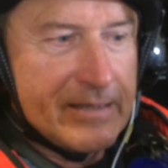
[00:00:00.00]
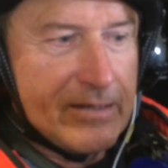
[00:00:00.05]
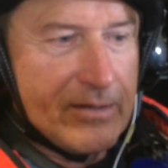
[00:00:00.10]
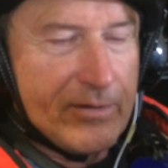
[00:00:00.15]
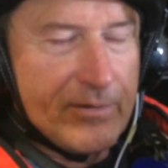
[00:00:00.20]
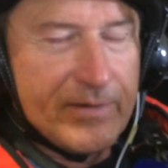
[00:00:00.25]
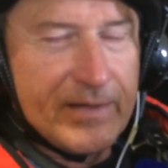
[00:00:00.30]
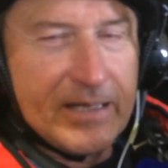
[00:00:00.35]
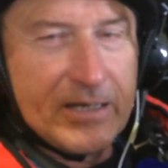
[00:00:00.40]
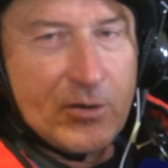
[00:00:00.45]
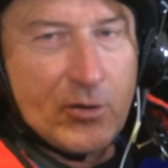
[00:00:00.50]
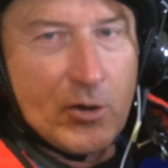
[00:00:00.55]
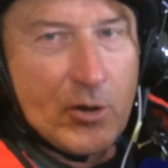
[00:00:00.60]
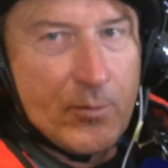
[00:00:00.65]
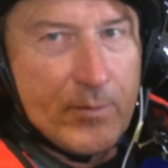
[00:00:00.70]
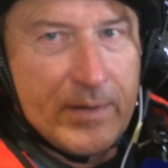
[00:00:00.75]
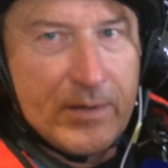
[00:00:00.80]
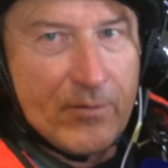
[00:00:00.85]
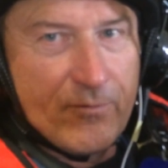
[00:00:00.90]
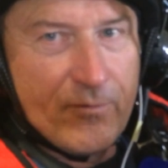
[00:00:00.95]
The
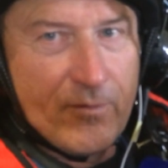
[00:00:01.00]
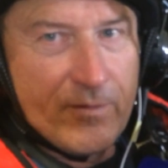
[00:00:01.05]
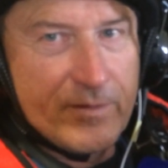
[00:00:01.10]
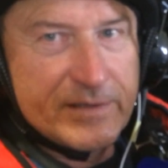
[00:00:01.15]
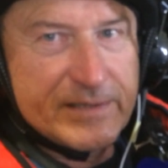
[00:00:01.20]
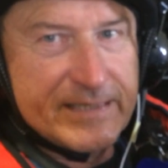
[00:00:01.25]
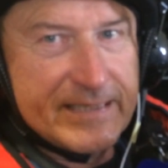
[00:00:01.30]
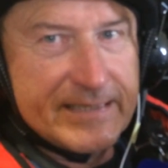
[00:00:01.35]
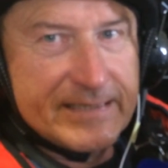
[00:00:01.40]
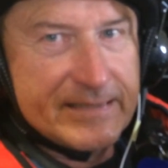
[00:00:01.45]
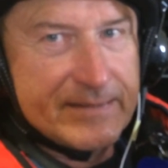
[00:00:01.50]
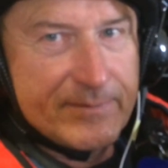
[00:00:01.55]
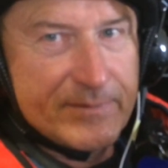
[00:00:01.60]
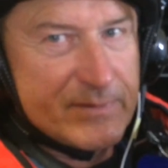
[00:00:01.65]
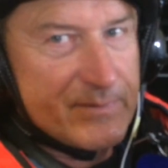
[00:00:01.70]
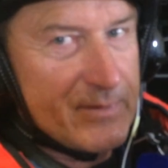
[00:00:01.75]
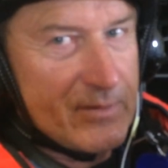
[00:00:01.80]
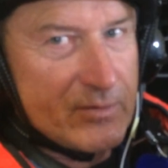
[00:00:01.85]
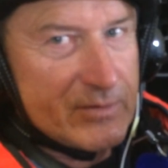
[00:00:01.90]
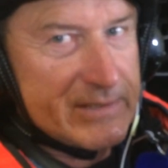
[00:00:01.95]
ergonomy of all the
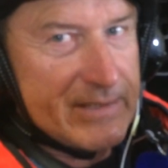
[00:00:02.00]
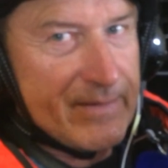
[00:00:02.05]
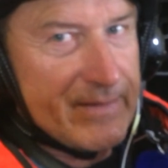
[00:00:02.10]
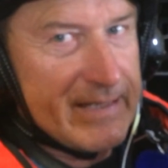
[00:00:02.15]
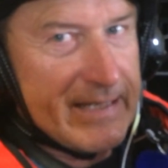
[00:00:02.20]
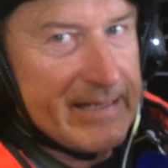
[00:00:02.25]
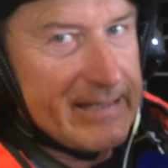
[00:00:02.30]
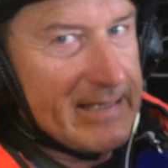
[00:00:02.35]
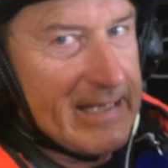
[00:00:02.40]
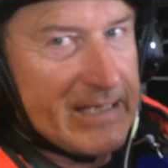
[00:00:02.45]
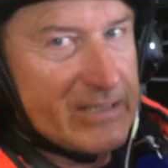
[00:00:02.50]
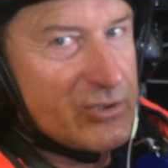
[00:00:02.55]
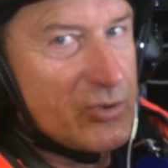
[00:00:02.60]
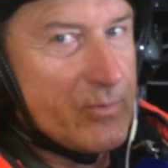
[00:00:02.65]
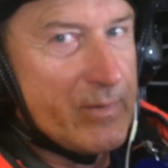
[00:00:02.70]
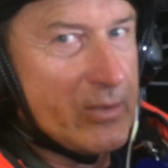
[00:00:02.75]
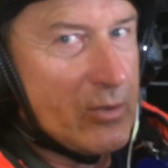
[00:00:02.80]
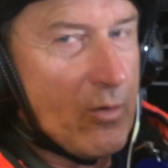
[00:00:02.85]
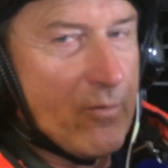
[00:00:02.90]
systems, because at the end it has to be